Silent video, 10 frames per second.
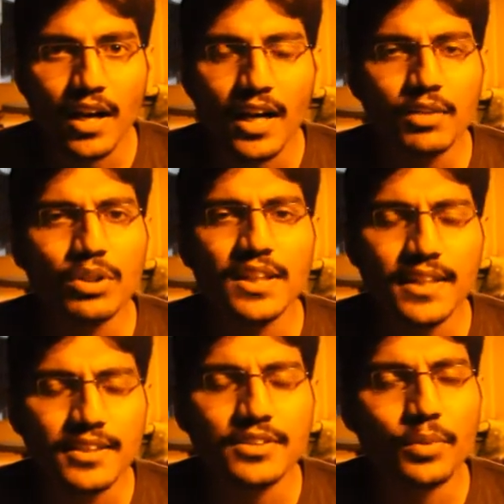It was,
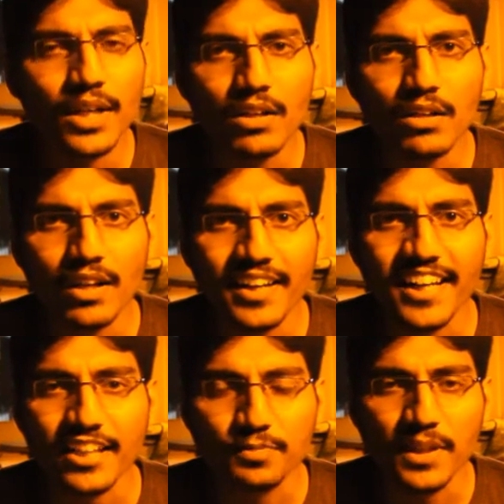it is a very good
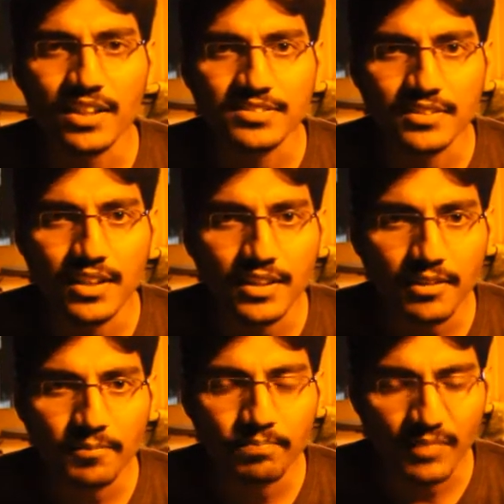learning experience in
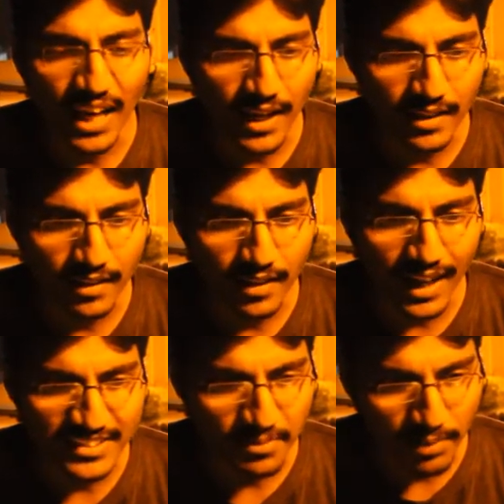that. And uh,
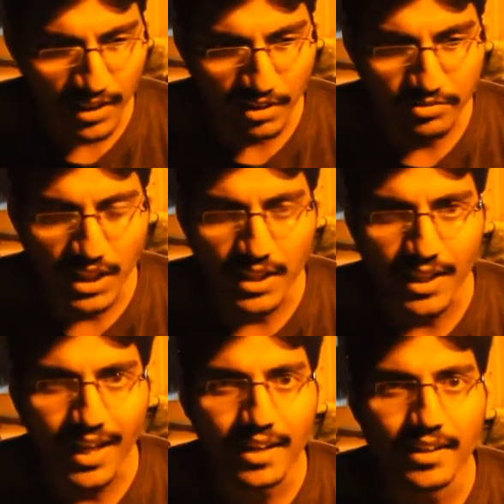as a part of
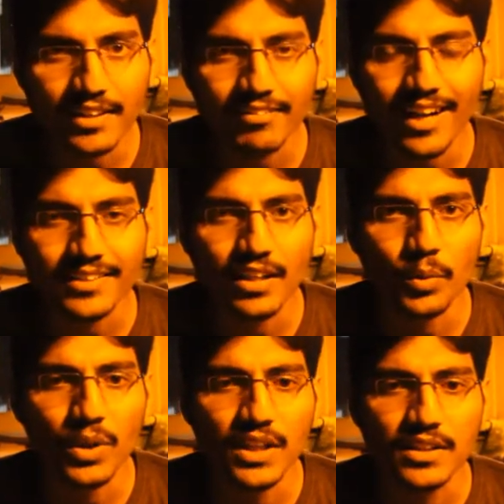that, I had interacted
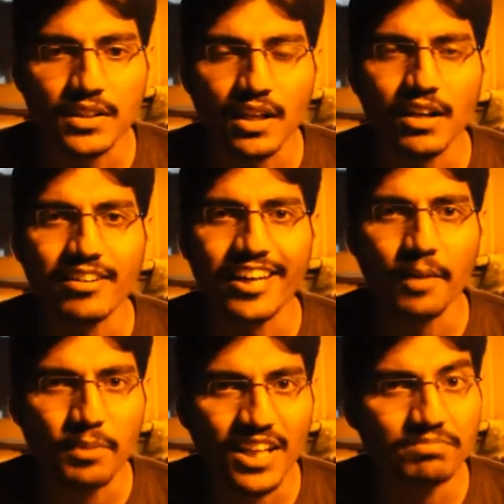with uh,
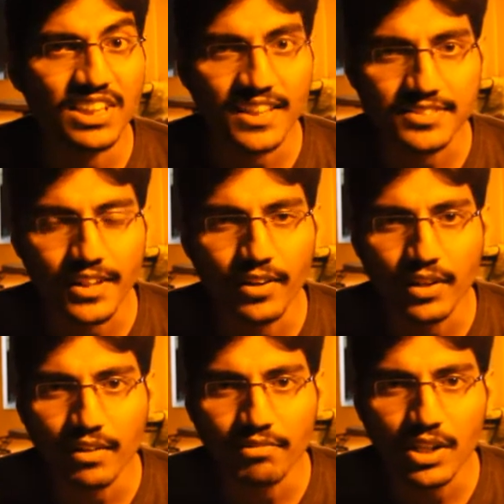KPMG
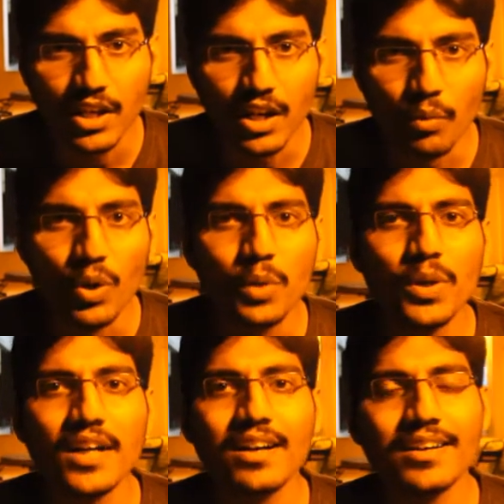executive, where
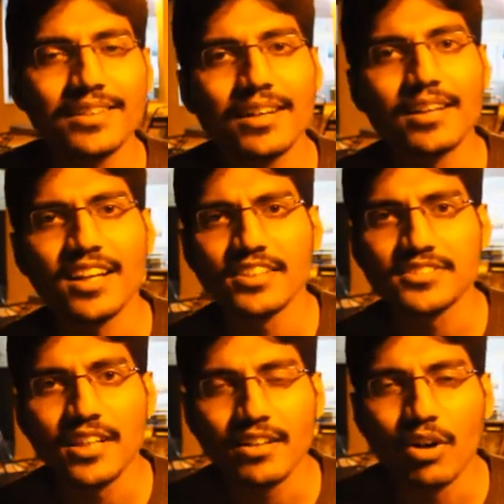we had conducted a case
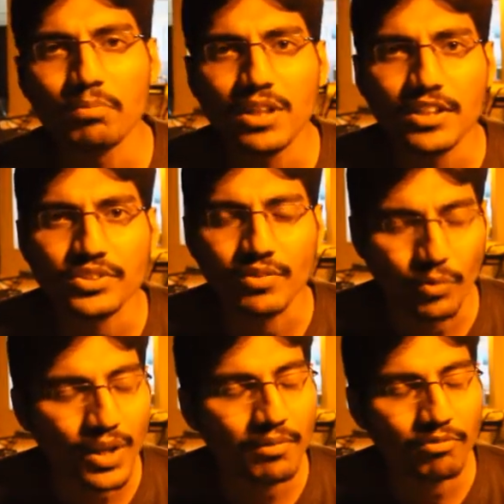study
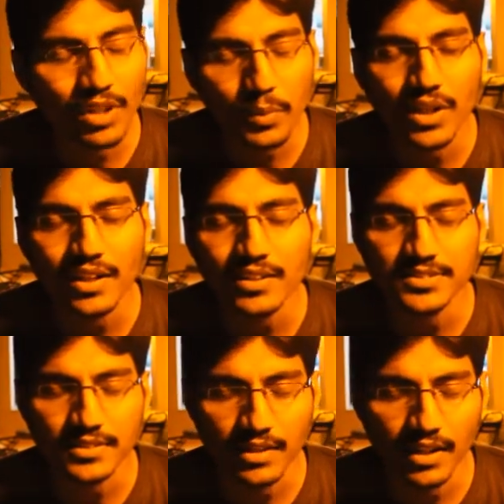competition, where where we
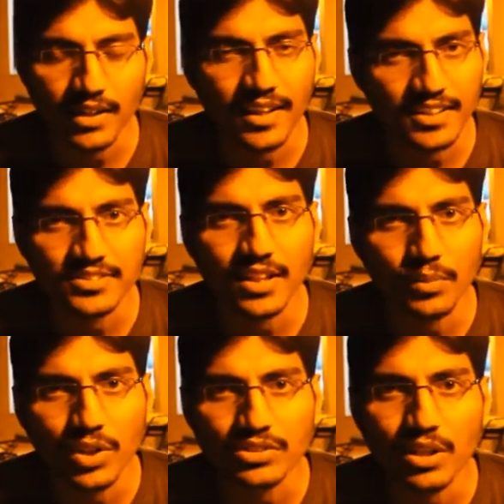conducted a case study
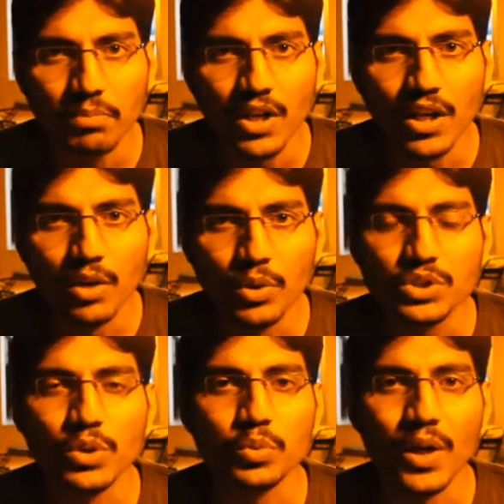workshop,
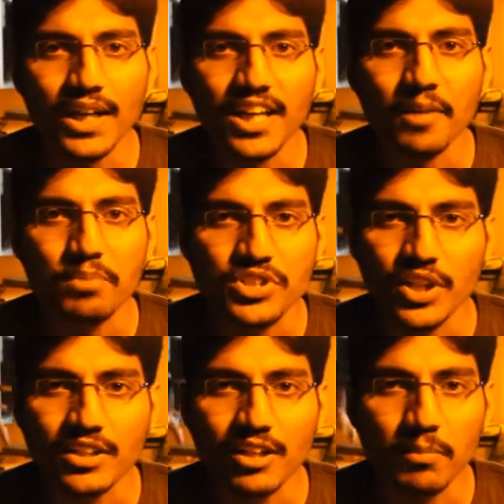which was widely
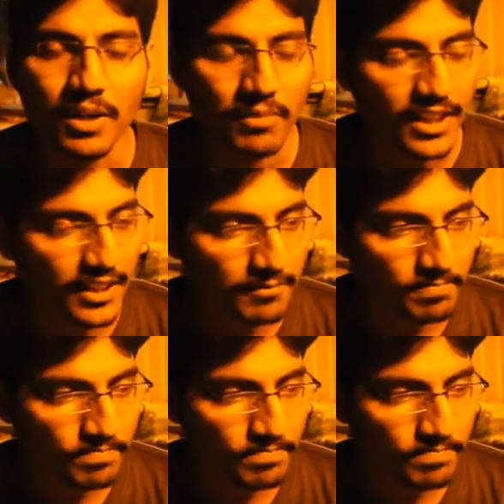appreciated by many.